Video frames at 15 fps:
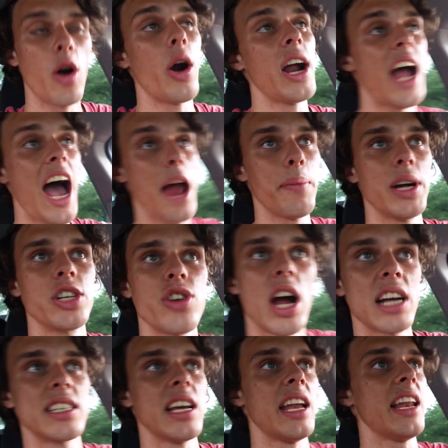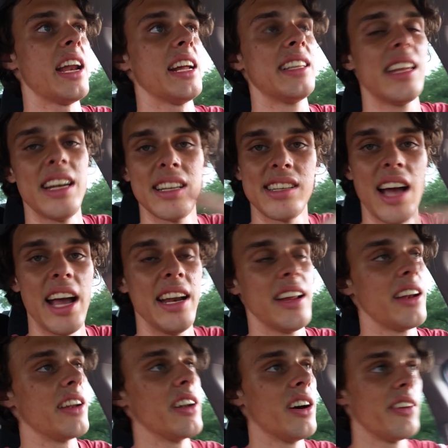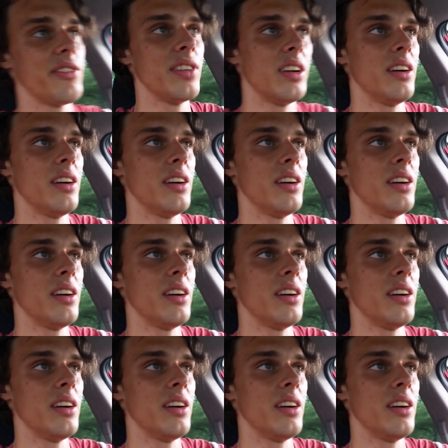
or I had my drag set and I didn't tighten it enough.